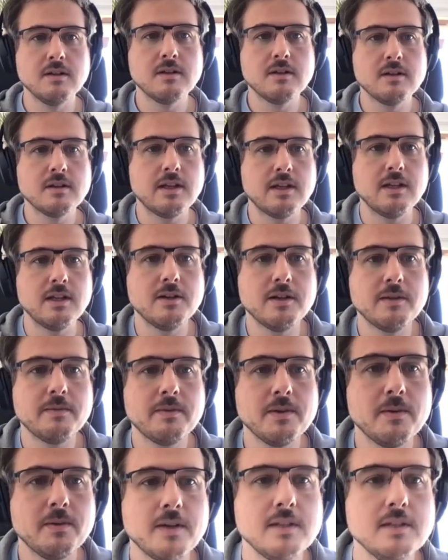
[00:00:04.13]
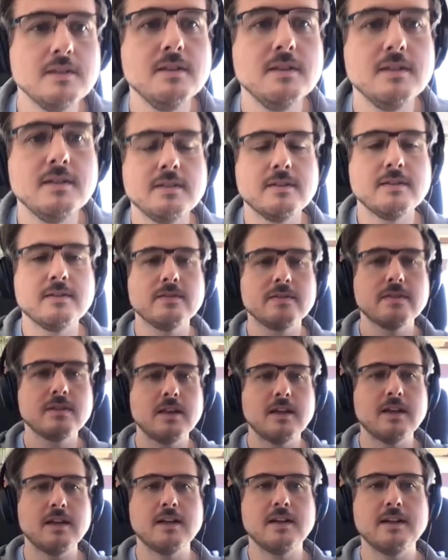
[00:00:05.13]
Hello, everyone.
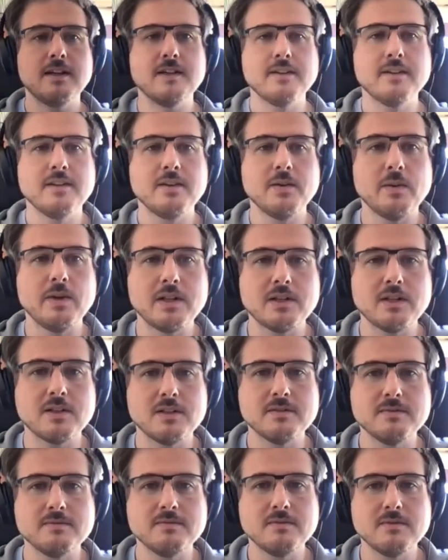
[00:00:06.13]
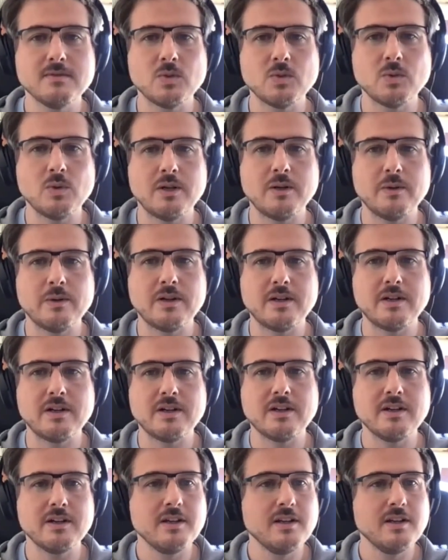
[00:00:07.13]
Welcome to
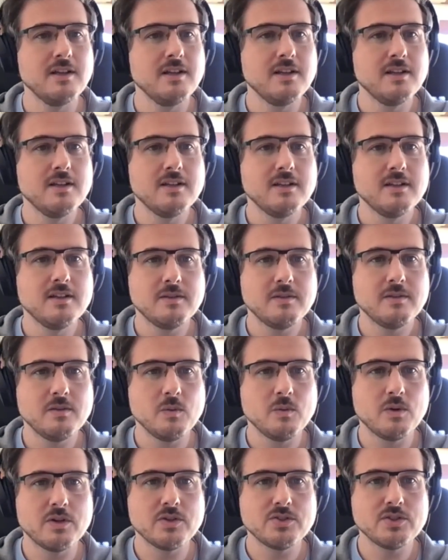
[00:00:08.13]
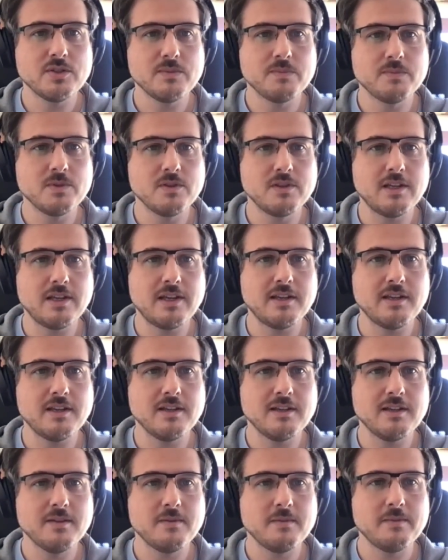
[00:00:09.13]
our workshop
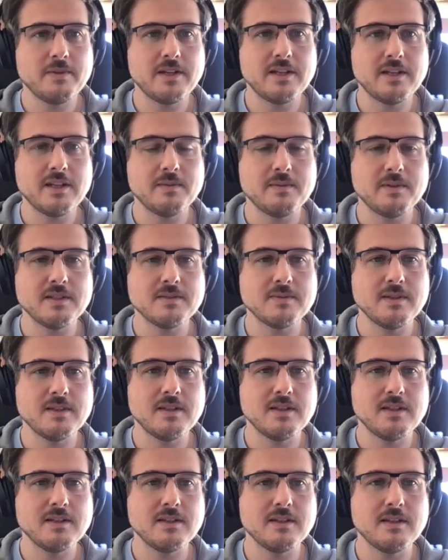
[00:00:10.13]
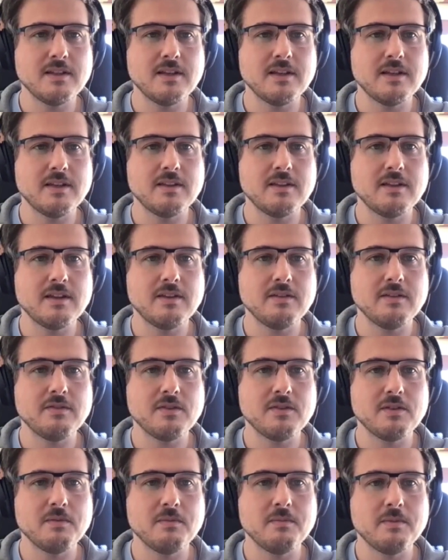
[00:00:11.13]
today. My name is Vicente Diaz. I am
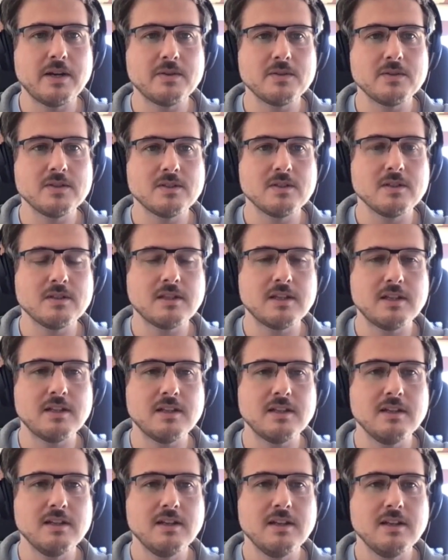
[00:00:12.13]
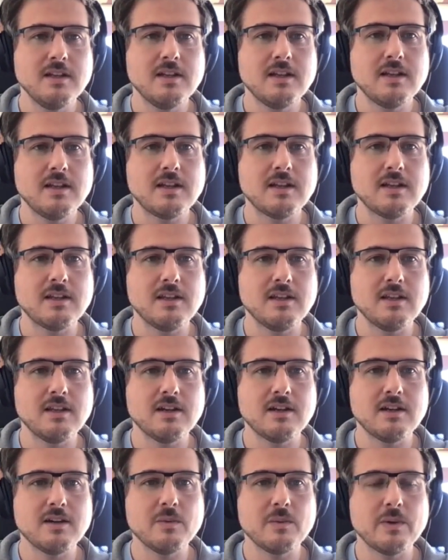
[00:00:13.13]
from VirusTotal. And
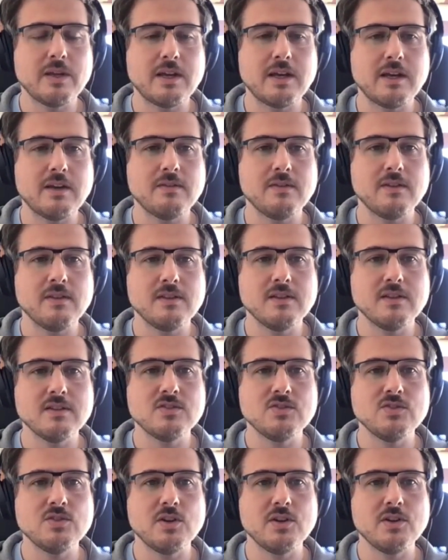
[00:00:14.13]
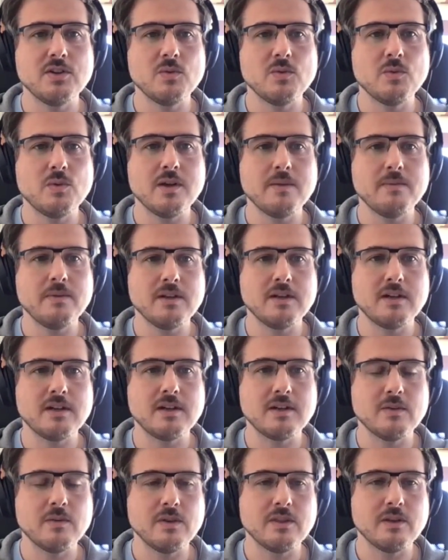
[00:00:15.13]
here we have in this joint
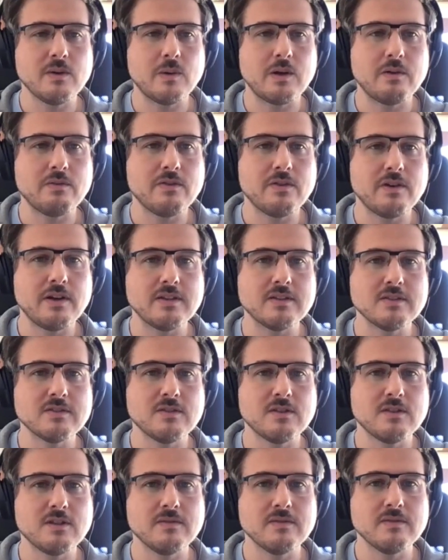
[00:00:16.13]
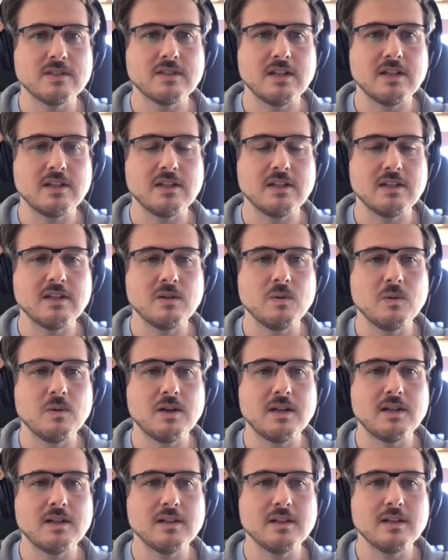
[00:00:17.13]
webinar with our friends from
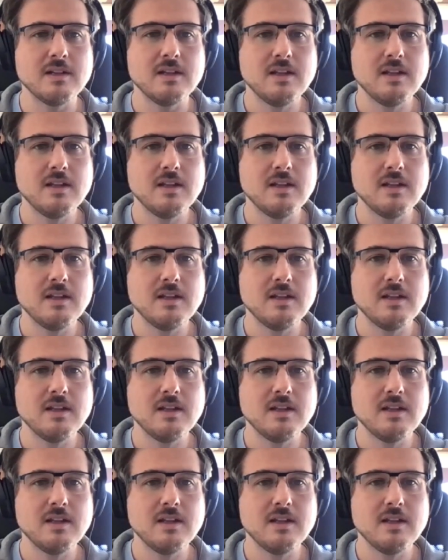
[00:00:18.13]
SentinelOne,